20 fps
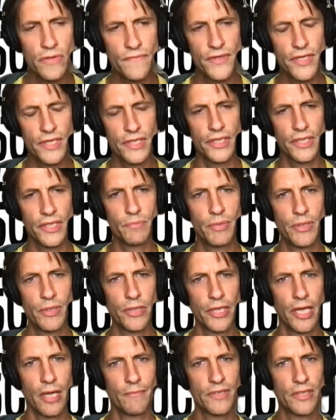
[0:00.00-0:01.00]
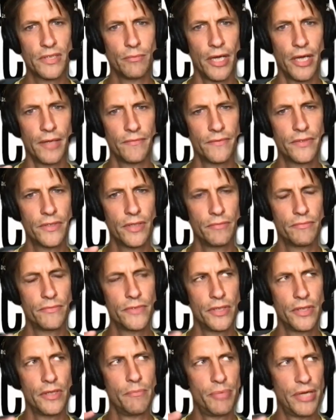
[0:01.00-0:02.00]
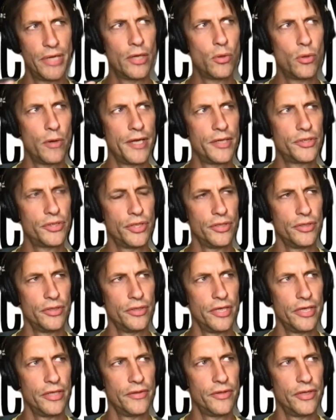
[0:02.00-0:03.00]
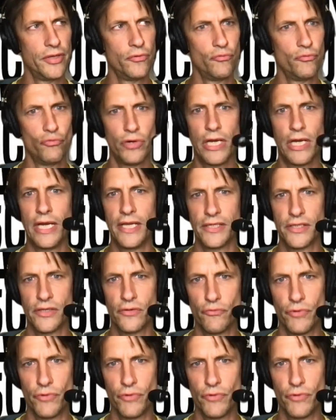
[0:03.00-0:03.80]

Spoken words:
of this is building up to the big question that really is the